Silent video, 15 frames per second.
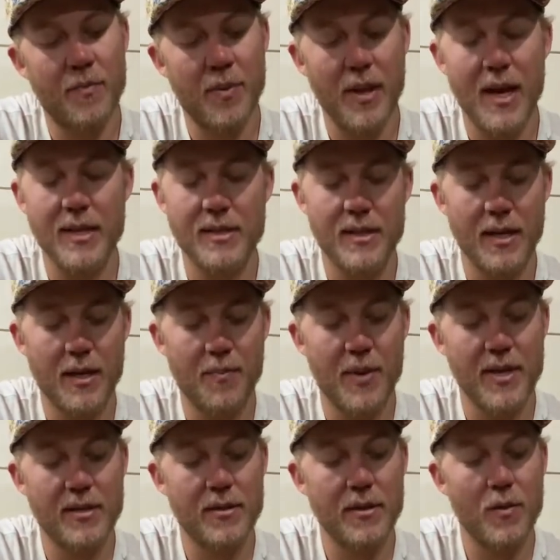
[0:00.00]
plastic
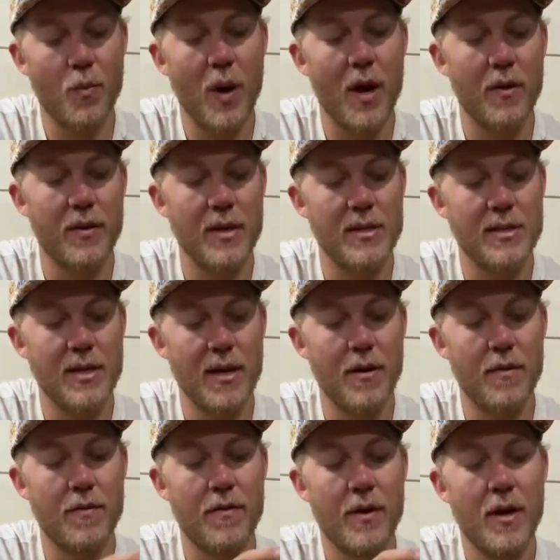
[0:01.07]
basically weld
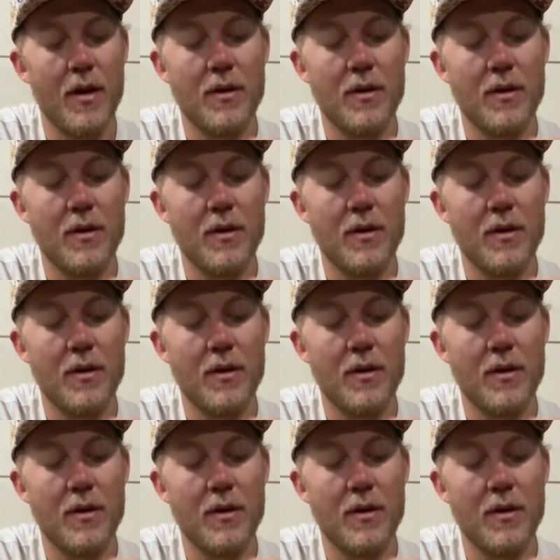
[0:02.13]
itself